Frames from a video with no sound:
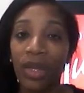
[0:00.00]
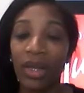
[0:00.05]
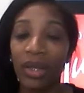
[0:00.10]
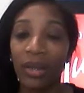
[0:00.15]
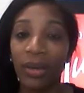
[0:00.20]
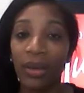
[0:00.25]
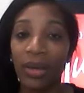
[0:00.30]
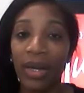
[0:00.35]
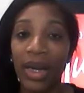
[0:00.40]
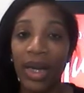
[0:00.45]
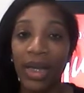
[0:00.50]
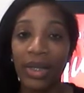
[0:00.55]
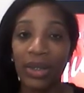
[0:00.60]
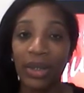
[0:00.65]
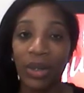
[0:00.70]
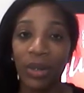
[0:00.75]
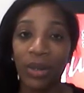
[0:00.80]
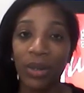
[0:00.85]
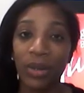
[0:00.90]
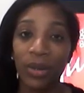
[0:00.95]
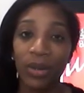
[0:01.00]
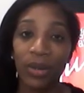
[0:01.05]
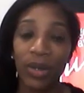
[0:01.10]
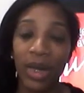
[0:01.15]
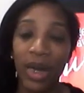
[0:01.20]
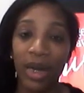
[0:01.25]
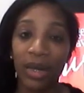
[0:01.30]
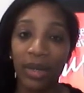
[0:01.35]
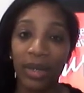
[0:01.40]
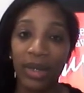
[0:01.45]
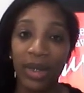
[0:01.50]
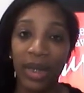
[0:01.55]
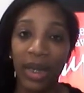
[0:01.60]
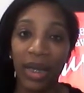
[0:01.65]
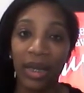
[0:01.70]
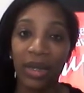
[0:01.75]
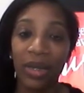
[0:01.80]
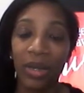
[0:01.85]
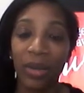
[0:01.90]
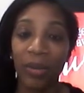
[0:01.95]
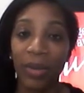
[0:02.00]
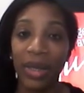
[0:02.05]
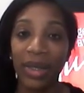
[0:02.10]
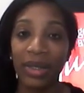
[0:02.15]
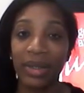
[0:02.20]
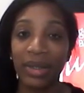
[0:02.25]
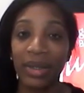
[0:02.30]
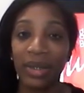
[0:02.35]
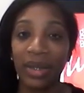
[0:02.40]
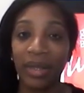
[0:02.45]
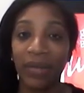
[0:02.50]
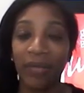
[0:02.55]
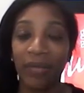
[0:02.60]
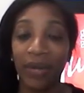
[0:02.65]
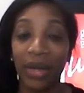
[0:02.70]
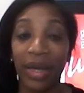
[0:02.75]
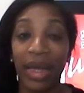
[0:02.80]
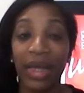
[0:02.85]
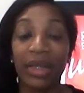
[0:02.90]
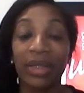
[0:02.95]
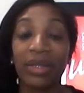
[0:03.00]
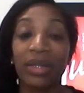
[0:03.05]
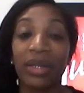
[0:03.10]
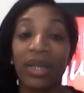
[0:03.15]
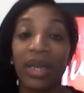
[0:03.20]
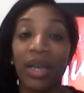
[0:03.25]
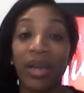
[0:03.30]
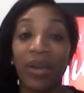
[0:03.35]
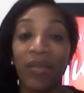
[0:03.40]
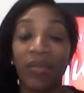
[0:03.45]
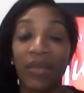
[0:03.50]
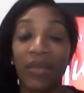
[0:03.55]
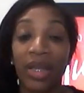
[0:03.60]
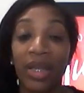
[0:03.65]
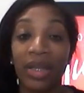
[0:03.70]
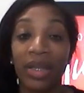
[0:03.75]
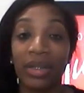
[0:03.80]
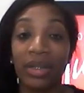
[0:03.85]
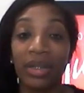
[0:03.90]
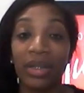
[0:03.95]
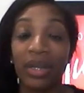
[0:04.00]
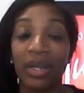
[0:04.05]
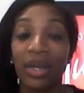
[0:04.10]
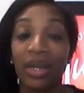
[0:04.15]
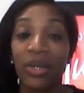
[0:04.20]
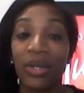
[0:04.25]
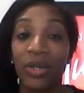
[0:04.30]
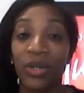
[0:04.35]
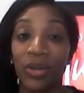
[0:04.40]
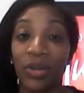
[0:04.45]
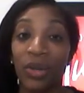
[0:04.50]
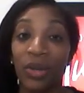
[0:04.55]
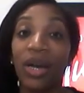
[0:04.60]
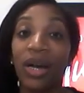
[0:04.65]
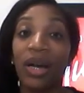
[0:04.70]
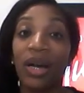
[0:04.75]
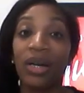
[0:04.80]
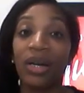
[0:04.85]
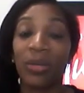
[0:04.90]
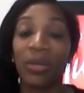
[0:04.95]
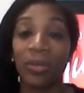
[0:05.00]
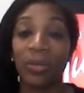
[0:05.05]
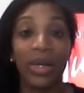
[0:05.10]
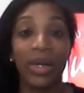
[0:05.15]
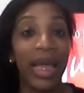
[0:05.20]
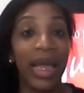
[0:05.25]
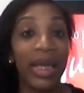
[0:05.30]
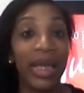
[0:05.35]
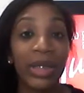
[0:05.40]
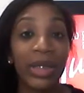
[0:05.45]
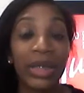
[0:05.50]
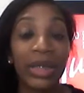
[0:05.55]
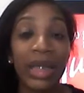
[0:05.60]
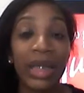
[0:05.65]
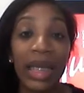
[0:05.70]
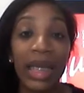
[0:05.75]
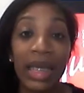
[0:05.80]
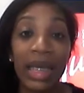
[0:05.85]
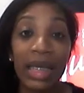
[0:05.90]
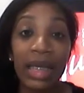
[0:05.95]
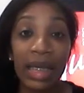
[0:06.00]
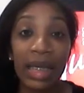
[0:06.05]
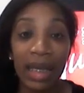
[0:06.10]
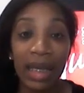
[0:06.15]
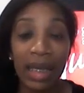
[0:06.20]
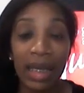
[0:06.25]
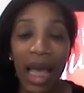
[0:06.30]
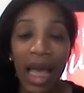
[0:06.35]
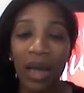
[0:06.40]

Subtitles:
Laura had told Connor that, you know, basically Frank had took care of his truck, but actually he didn't.